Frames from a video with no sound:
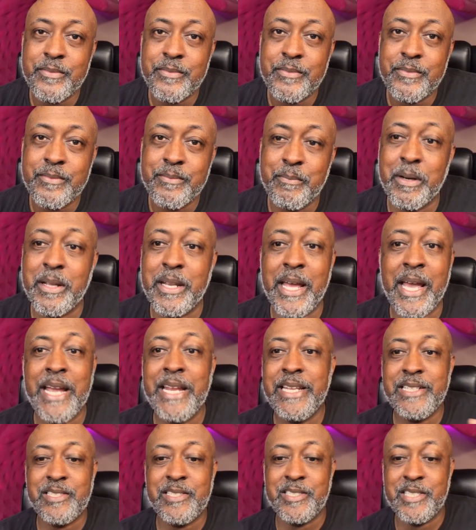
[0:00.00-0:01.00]
But
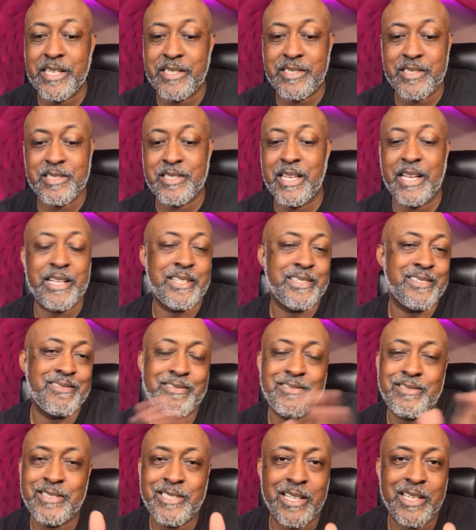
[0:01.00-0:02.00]
86 is like
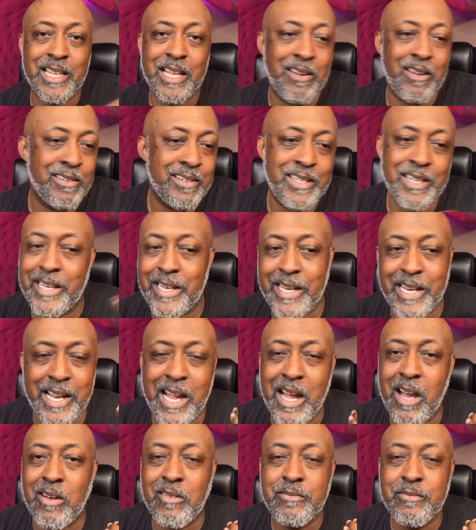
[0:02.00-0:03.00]
chill out, cut it
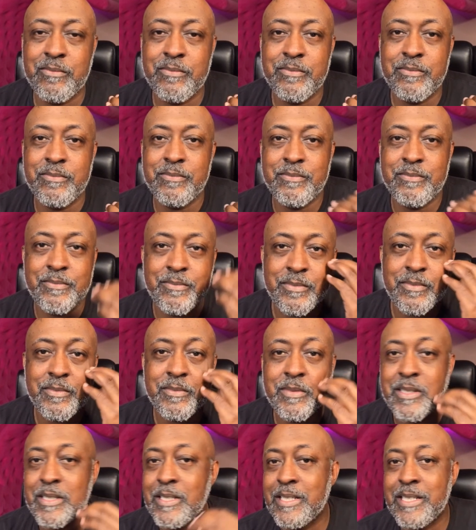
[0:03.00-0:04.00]
out,
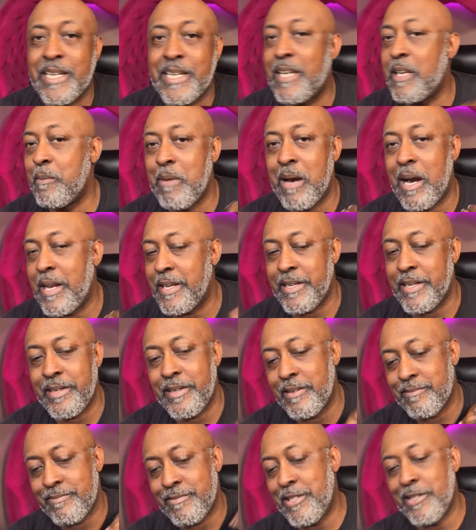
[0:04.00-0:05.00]
Get him out of
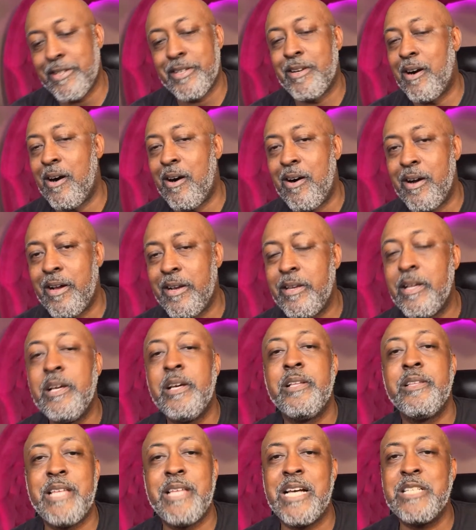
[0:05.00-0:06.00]
here. You're gone.
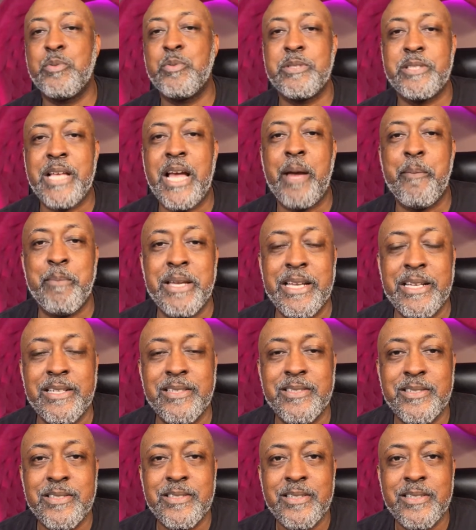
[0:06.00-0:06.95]
That's what that means.